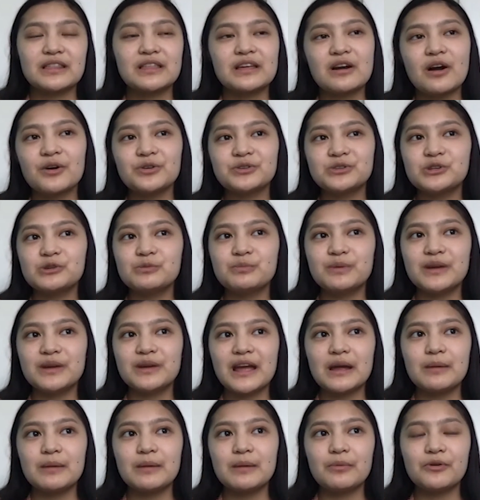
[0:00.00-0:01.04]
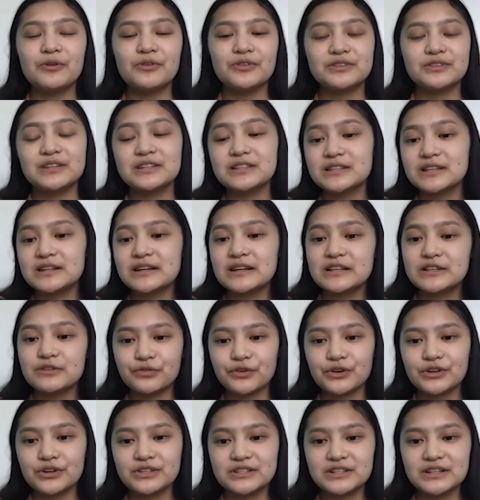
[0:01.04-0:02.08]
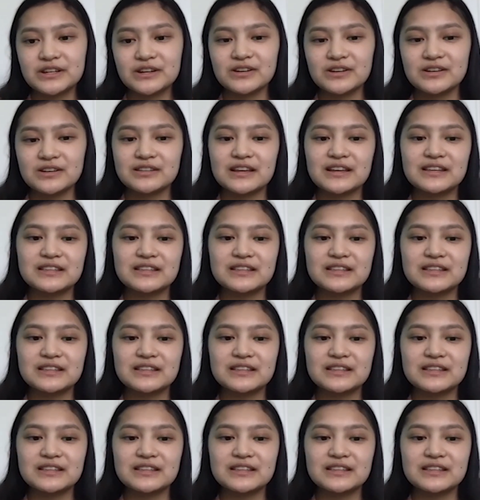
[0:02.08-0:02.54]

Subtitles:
then also be able, since it is first years,